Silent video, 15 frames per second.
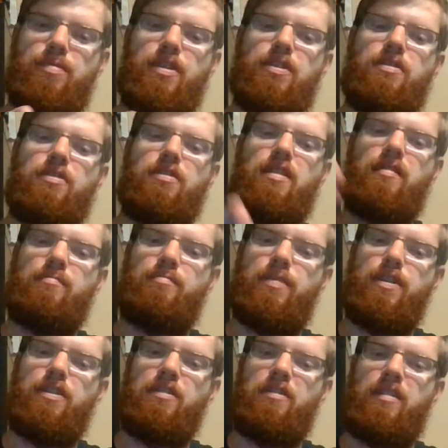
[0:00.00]
bigger and
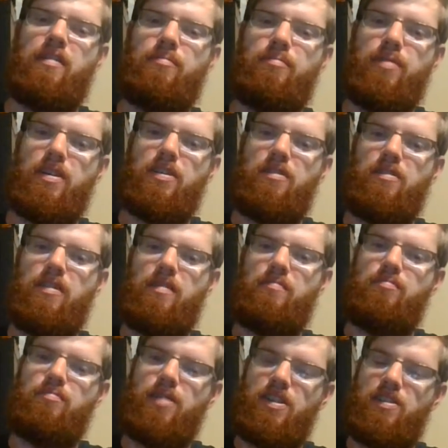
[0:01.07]
bigger and bigger and
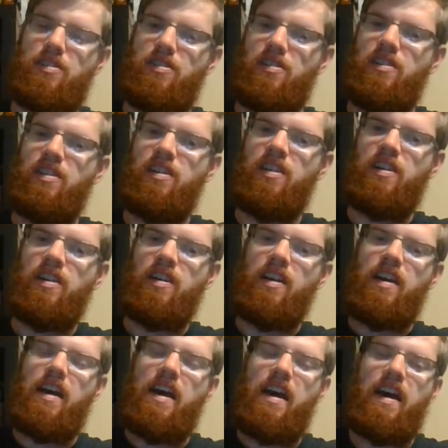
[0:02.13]
bigger
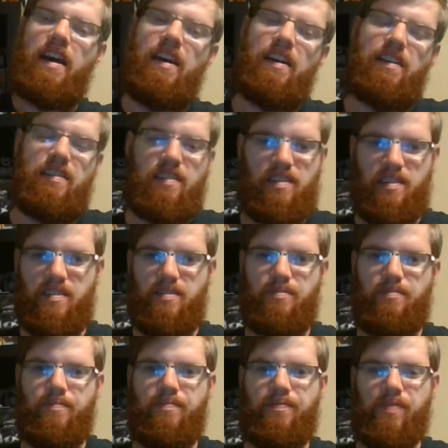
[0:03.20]
as
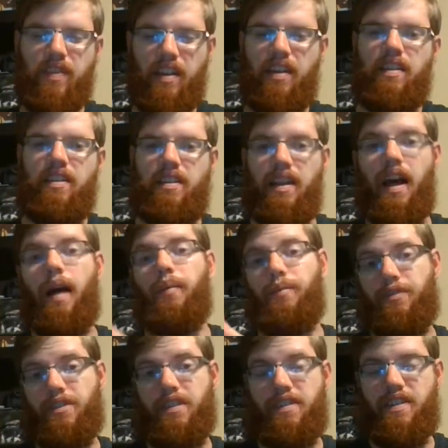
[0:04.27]
the
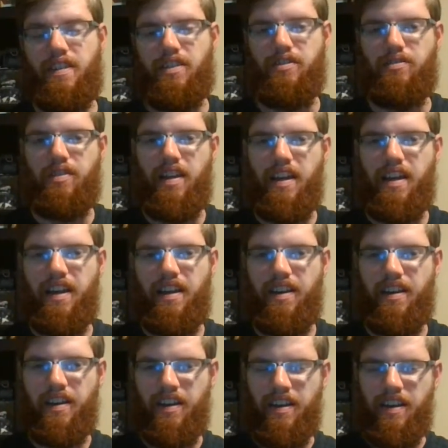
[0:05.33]
albums continued.
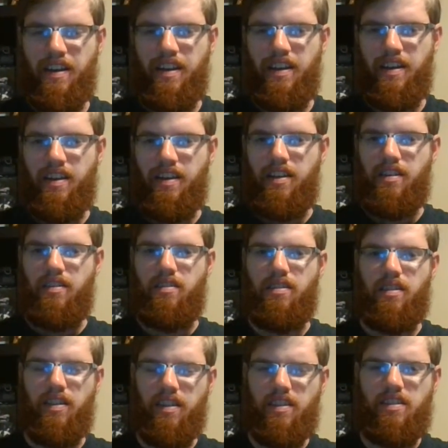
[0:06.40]
And
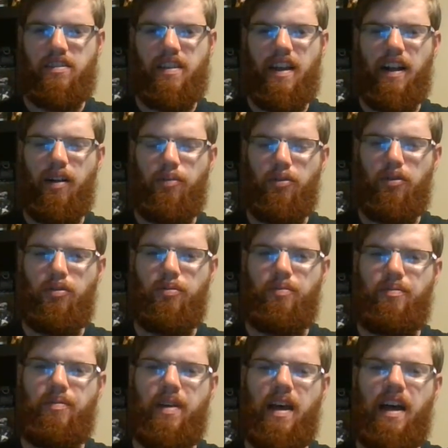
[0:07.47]
this
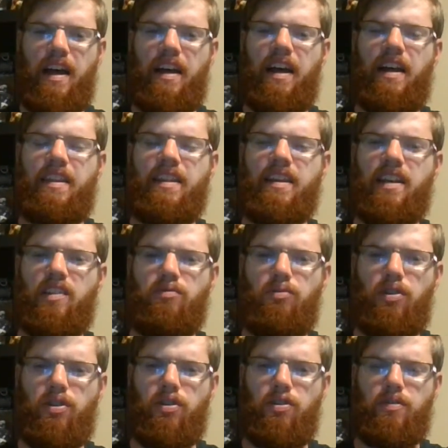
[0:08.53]
album, I think it's
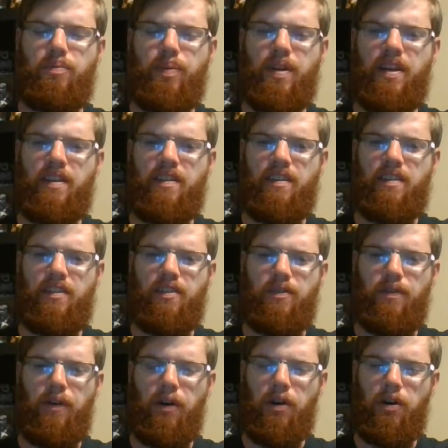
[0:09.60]
one of those pieces
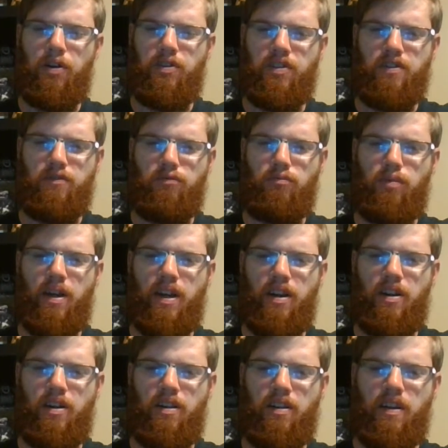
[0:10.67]
of art
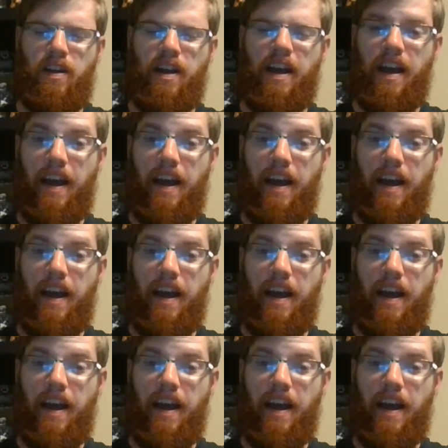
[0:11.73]
where